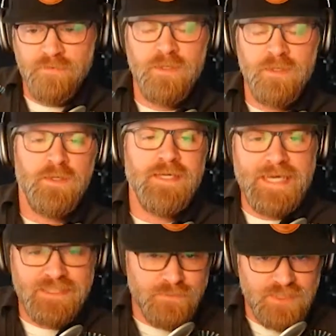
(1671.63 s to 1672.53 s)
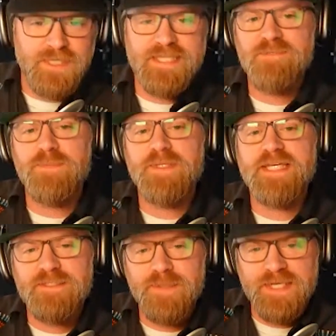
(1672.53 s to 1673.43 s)
with XMTP,
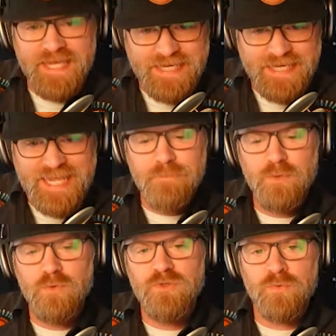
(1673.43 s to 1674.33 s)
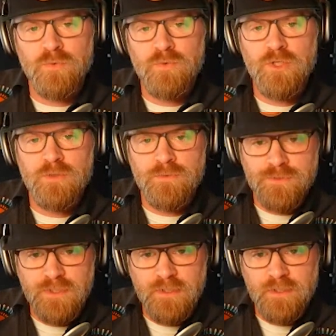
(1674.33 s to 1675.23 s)
and that's because it's been enabled through
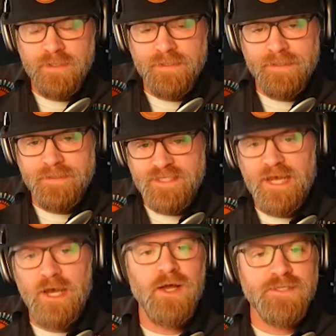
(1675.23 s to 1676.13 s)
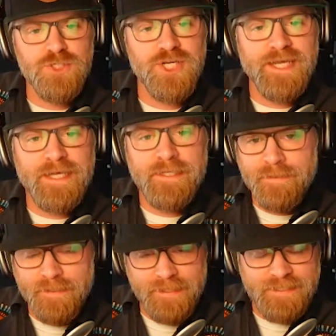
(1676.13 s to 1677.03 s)
those say
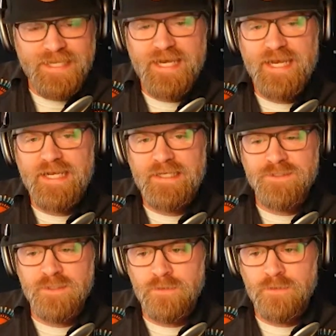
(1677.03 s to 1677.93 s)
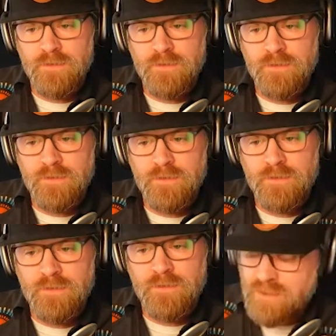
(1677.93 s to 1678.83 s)
on-chain identities and those
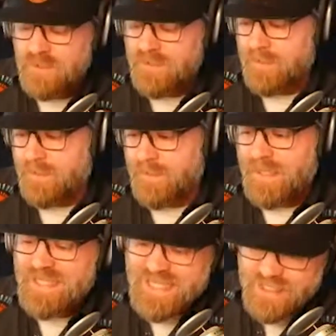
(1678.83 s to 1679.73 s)
wallets.